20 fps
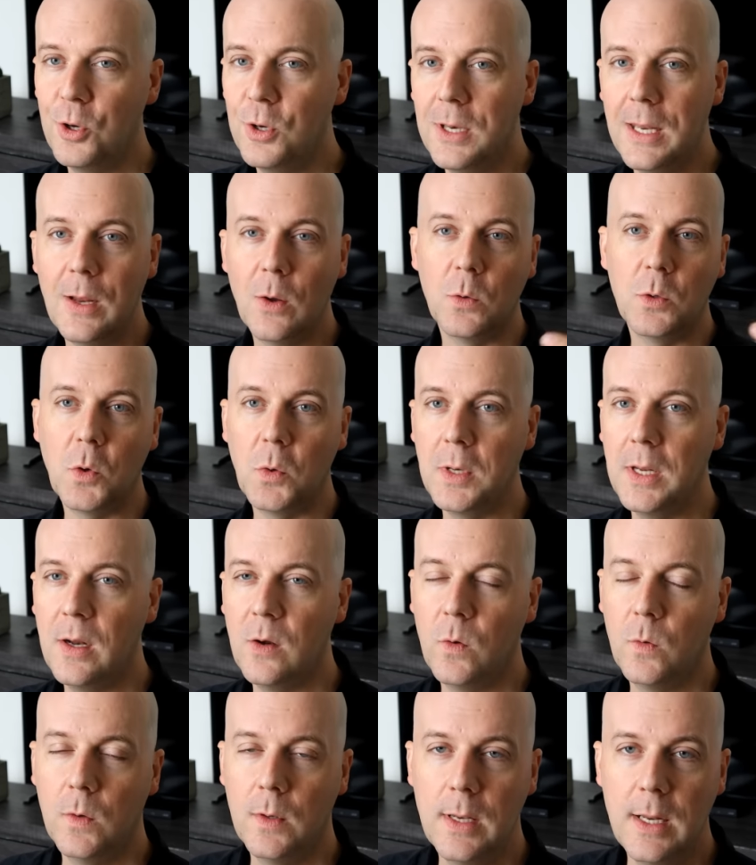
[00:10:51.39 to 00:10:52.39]
You need, don't
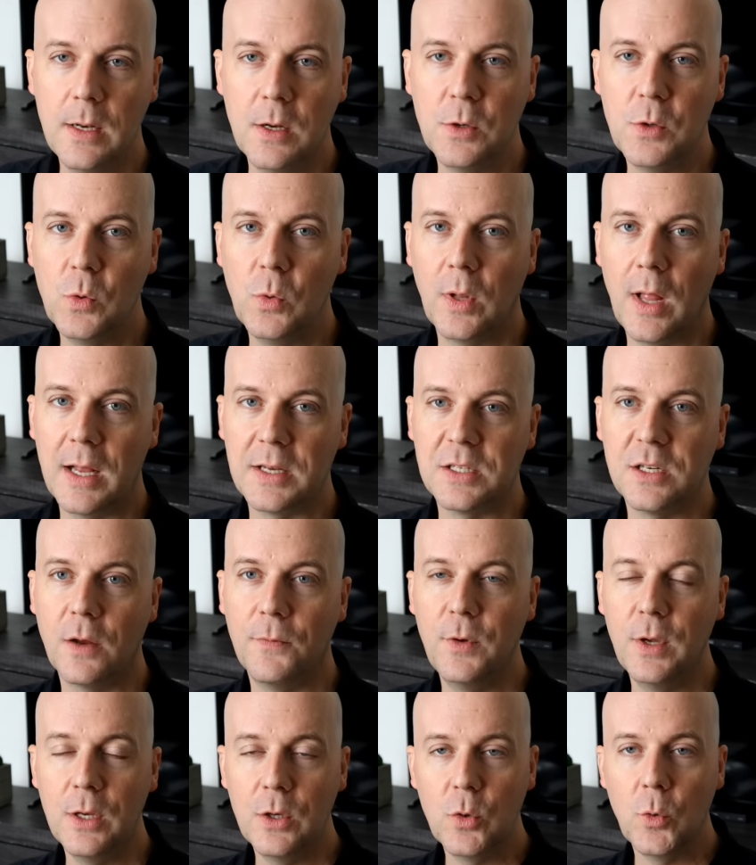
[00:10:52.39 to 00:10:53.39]
need, need to do a lot of
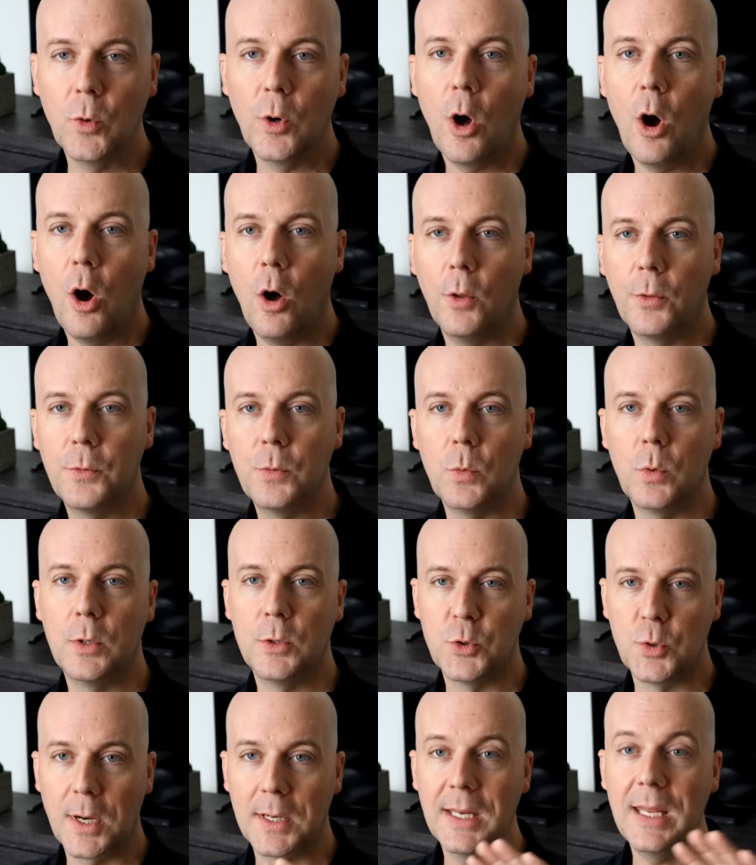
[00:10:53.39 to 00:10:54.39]
stuff. You can do it all through
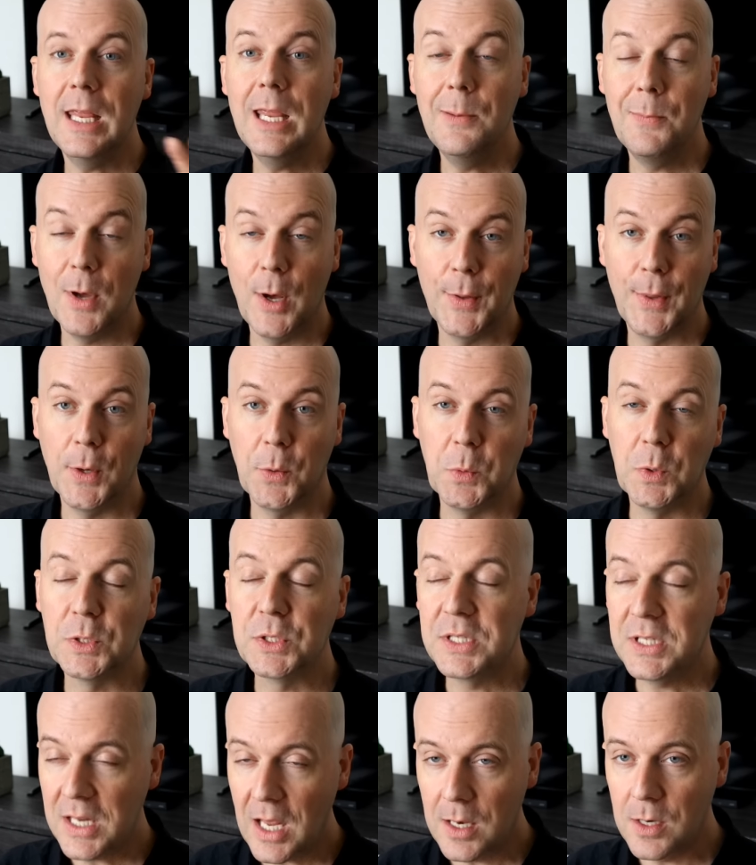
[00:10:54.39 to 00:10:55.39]
a direct email that
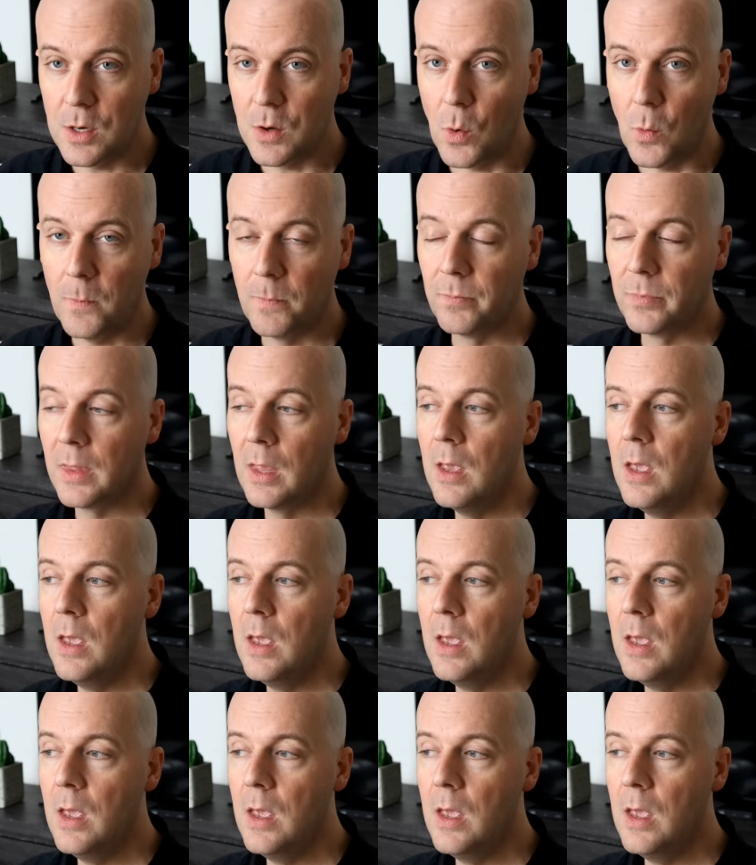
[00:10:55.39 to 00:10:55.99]
will send you.